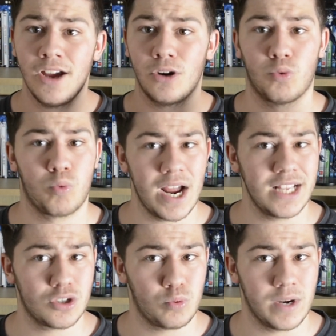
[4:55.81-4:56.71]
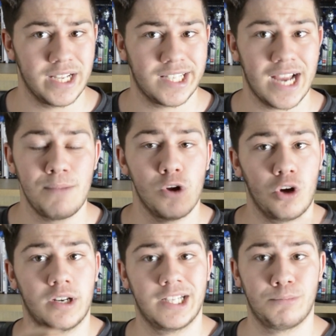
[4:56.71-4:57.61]
great twist that I'm
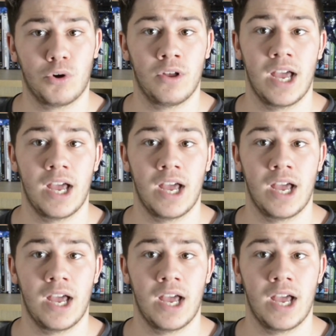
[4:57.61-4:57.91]
not going to spoil,